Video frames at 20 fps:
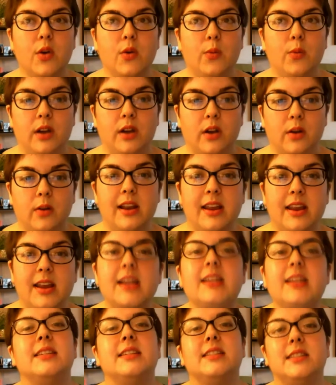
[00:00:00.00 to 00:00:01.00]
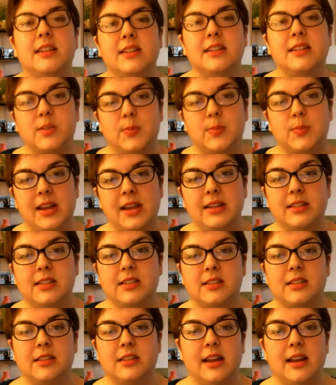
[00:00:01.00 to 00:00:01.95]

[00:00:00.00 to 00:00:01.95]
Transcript: We already exist in a space